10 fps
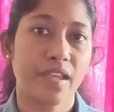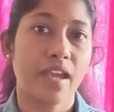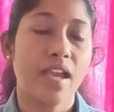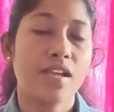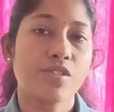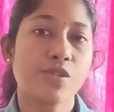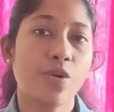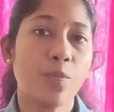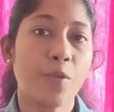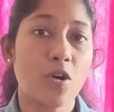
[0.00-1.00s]

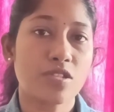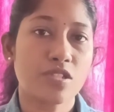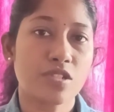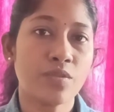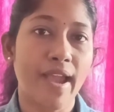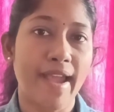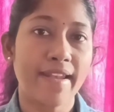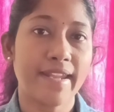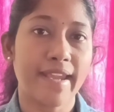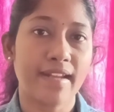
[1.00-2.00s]
So positive and
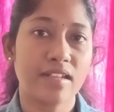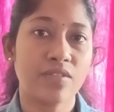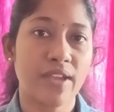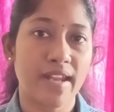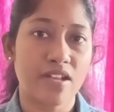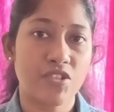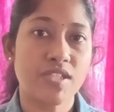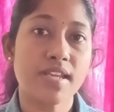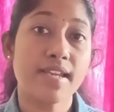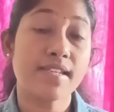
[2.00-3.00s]
negative energy
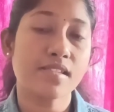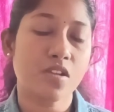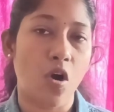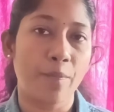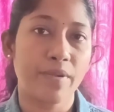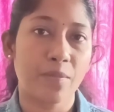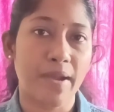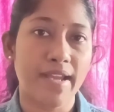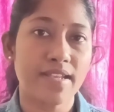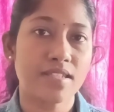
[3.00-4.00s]
is
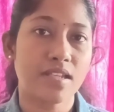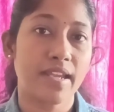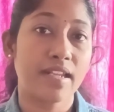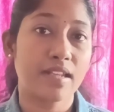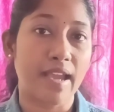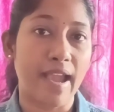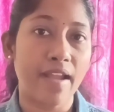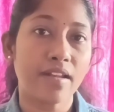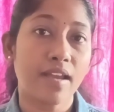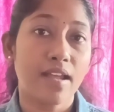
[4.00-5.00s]
compromised in
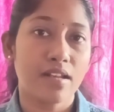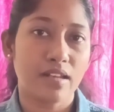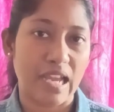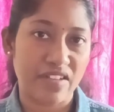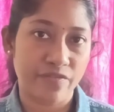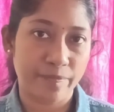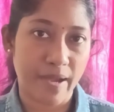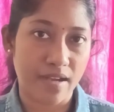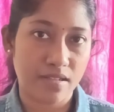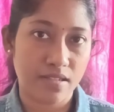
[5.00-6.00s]
an life
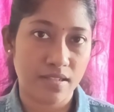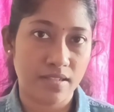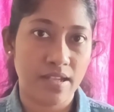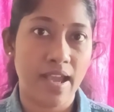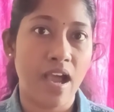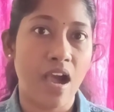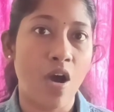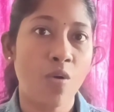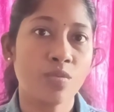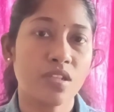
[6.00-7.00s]
pattern.
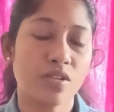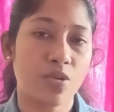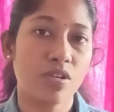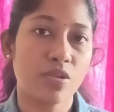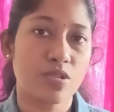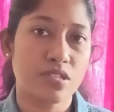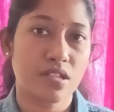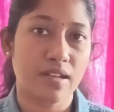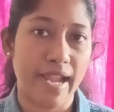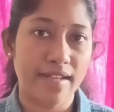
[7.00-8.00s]
How the roller coaster
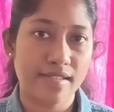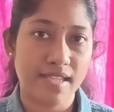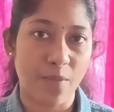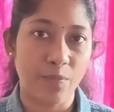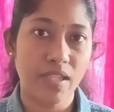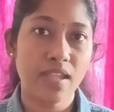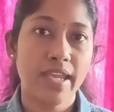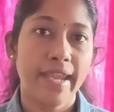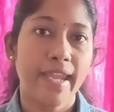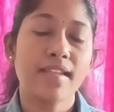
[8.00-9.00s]
ride is happening,
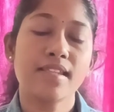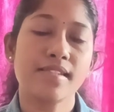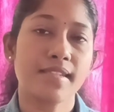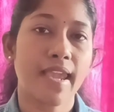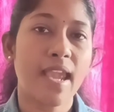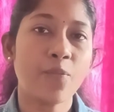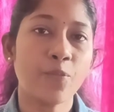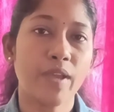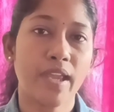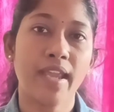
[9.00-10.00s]
in the same
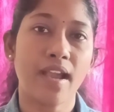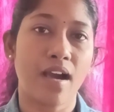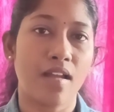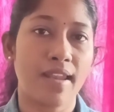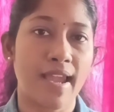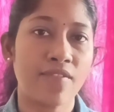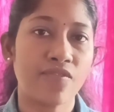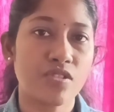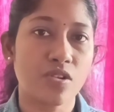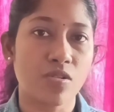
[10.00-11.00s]
way our life
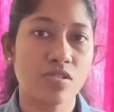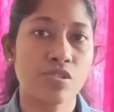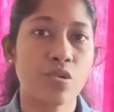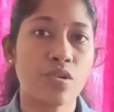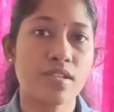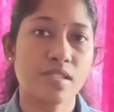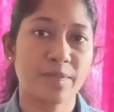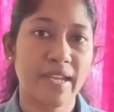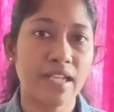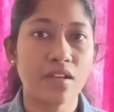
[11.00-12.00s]
is also is
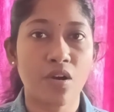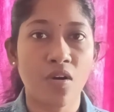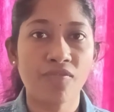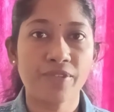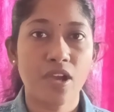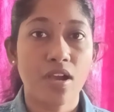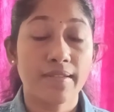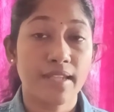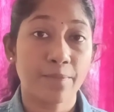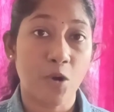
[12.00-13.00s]
made of
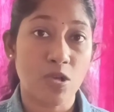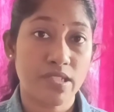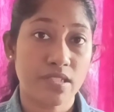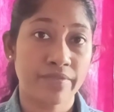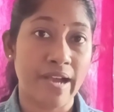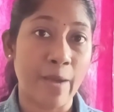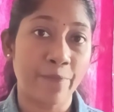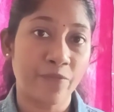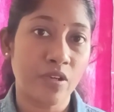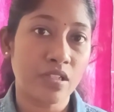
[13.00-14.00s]
the positive
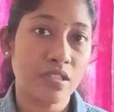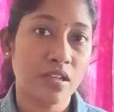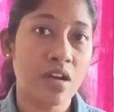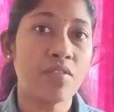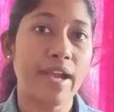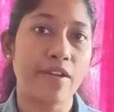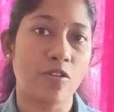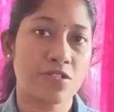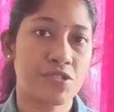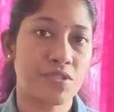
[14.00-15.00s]
upward curve and
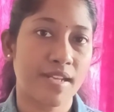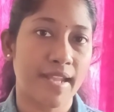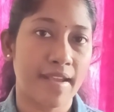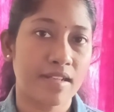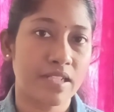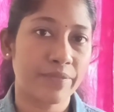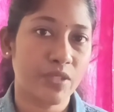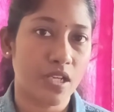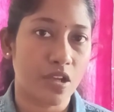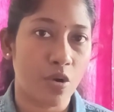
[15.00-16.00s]
also the negative the
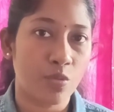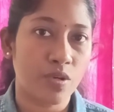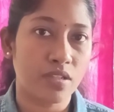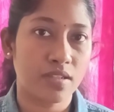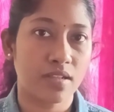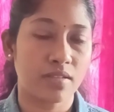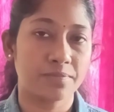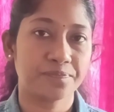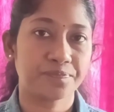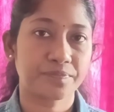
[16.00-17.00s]
downward curve.
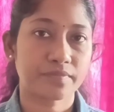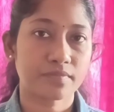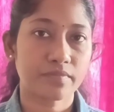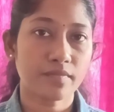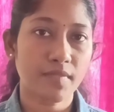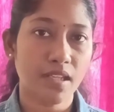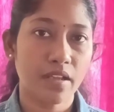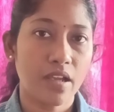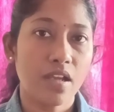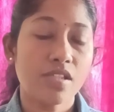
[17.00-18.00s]

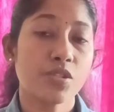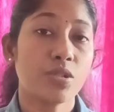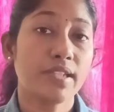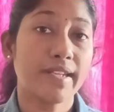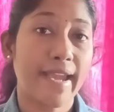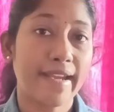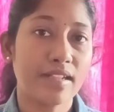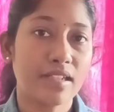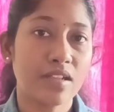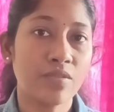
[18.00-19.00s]
So the
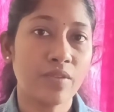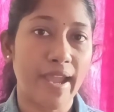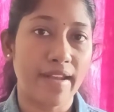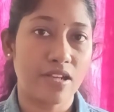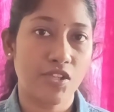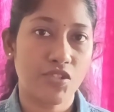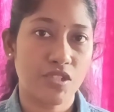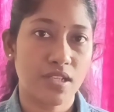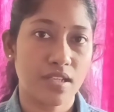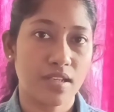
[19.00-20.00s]
negative
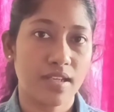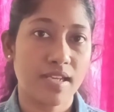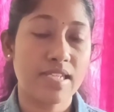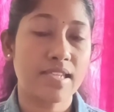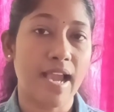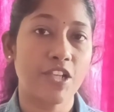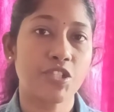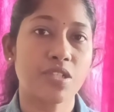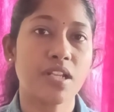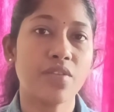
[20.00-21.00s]
energy is
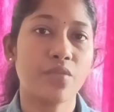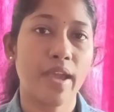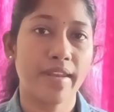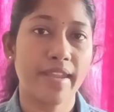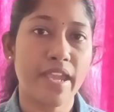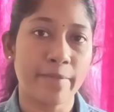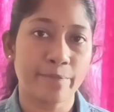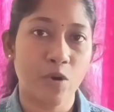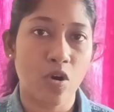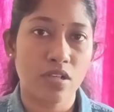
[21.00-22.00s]
actually very
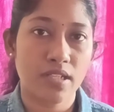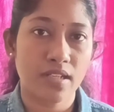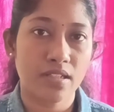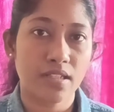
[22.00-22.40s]
important.